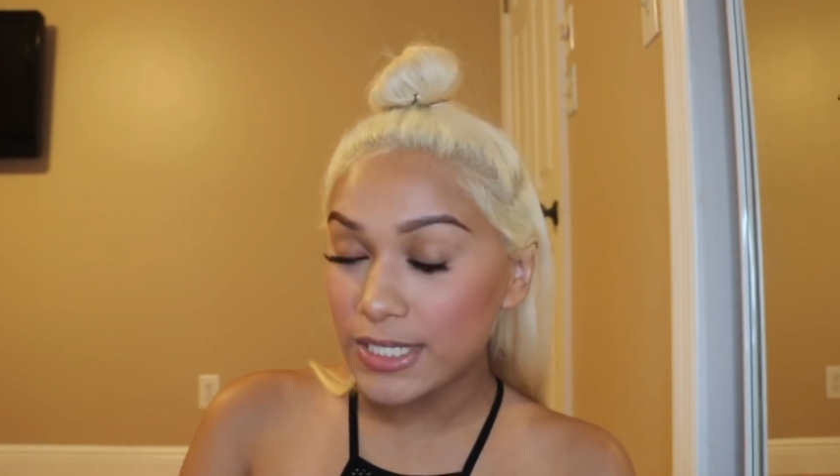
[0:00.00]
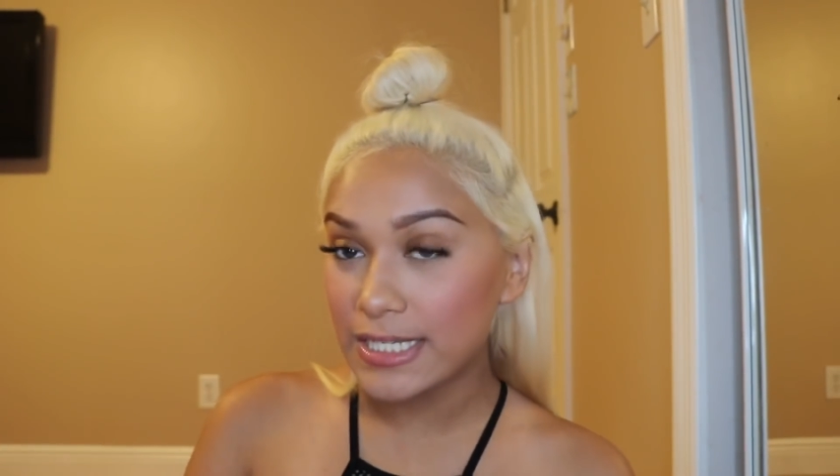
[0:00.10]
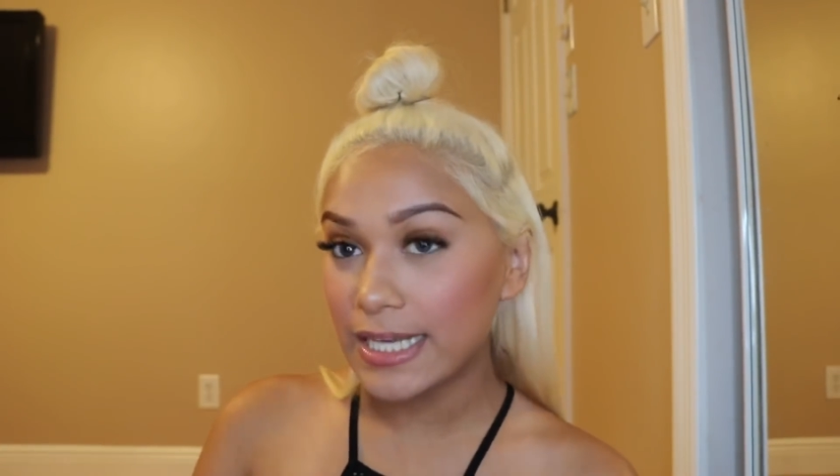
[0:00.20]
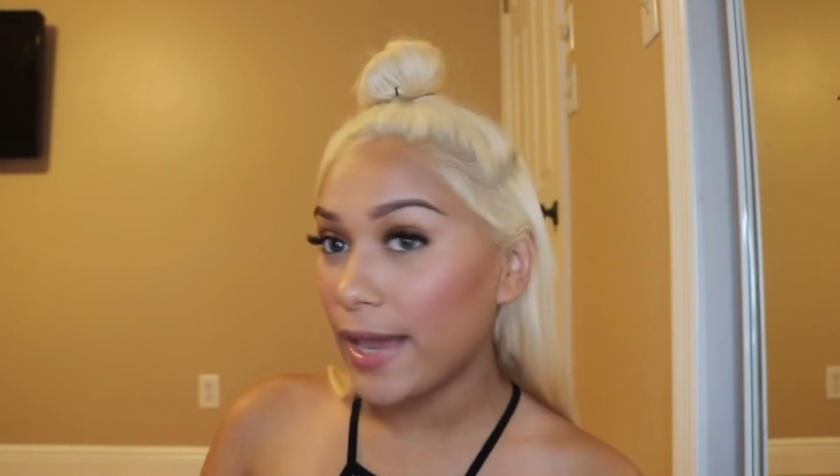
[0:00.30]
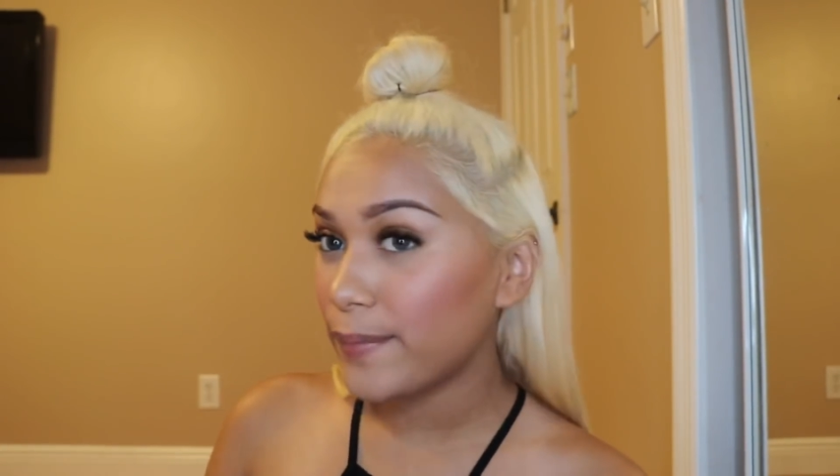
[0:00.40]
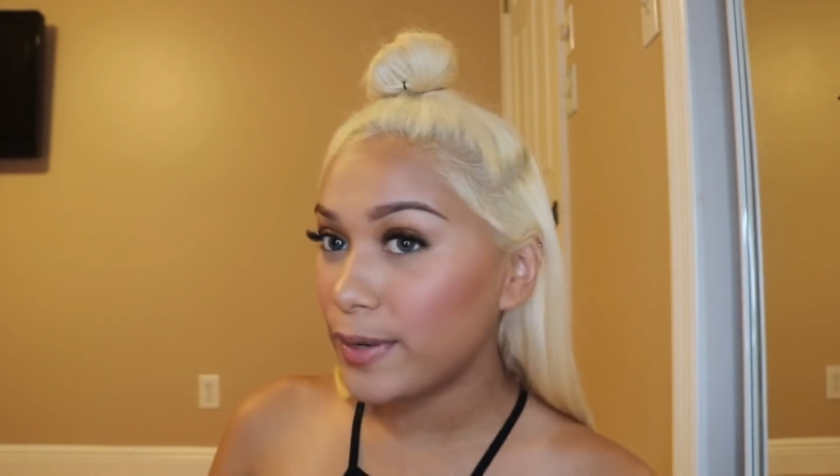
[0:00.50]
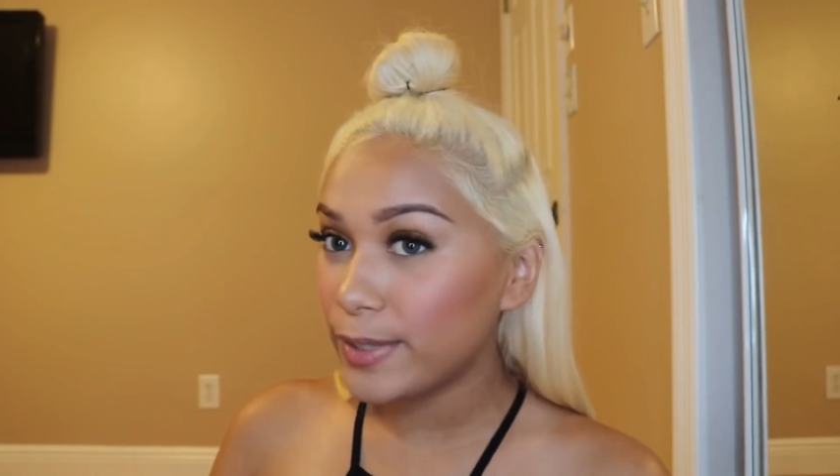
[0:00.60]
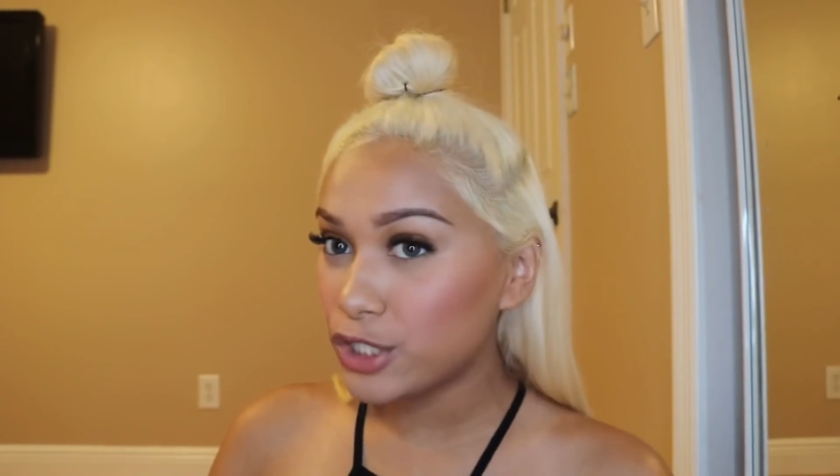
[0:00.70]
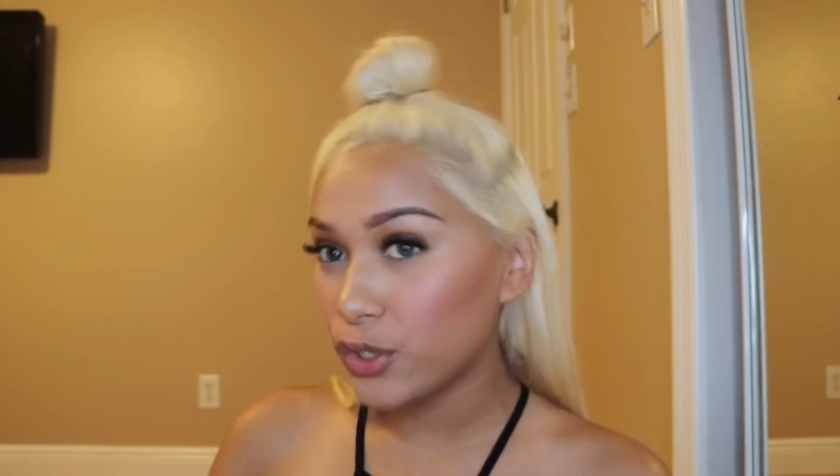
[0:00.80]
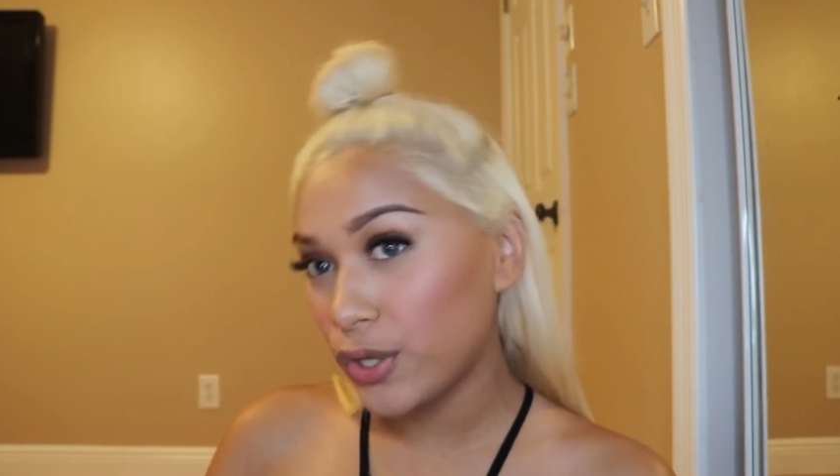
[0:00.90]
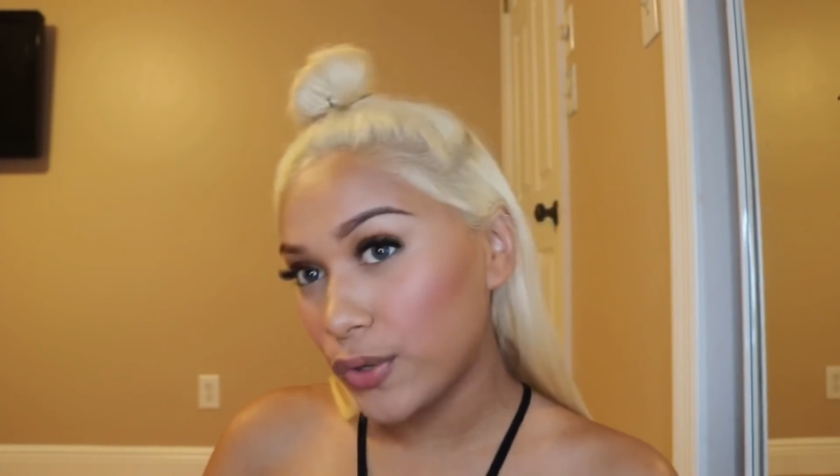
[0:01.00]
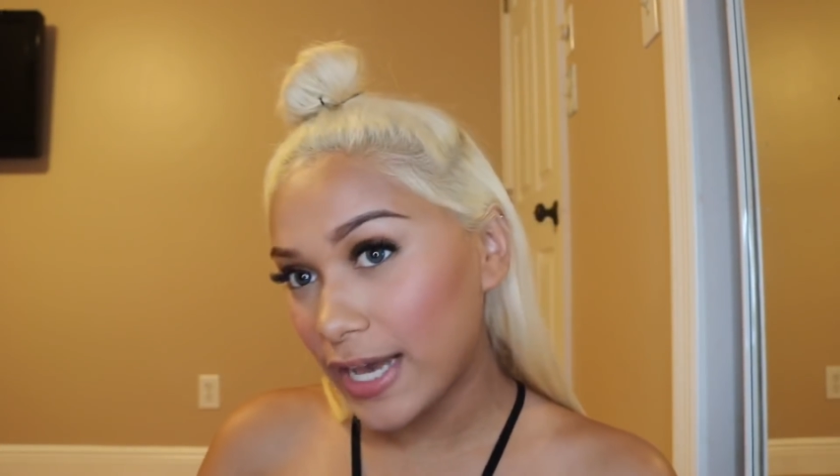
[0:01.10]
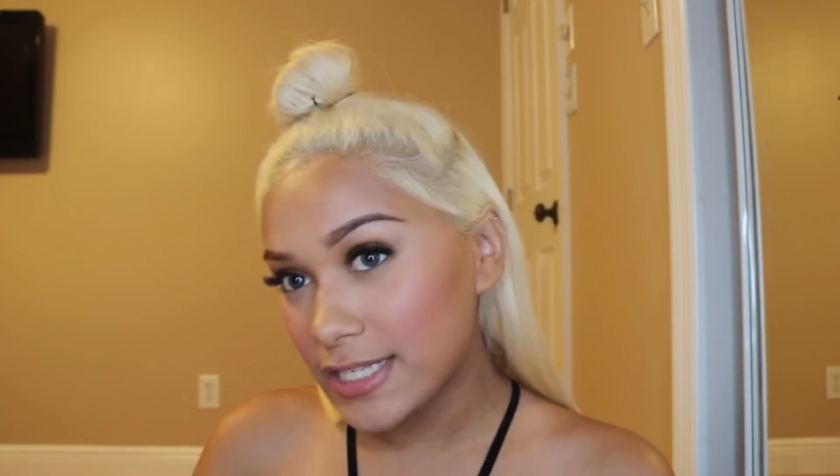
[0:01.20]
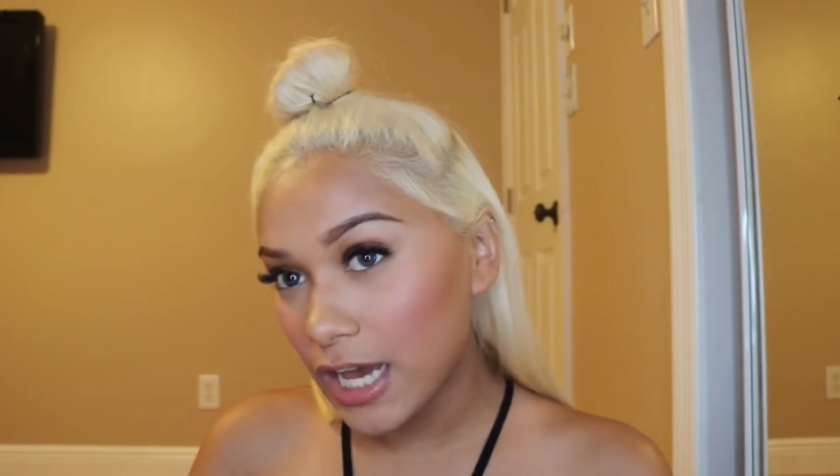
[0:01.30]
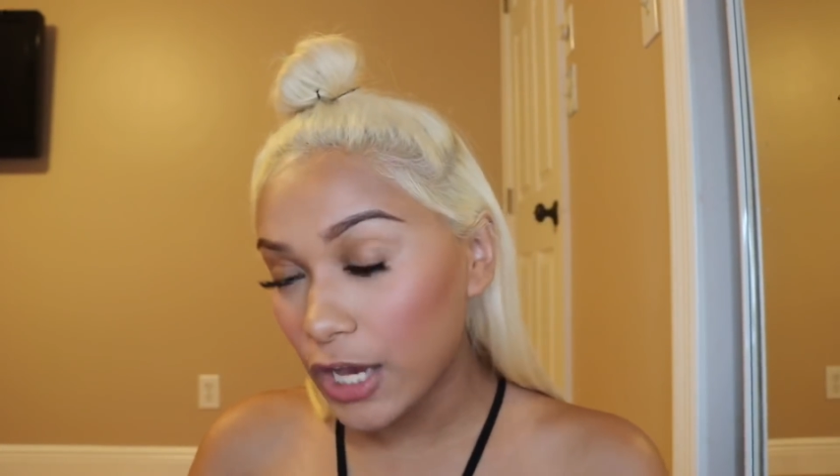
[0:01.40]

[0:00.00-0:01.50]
today I'm going to be showing you guys how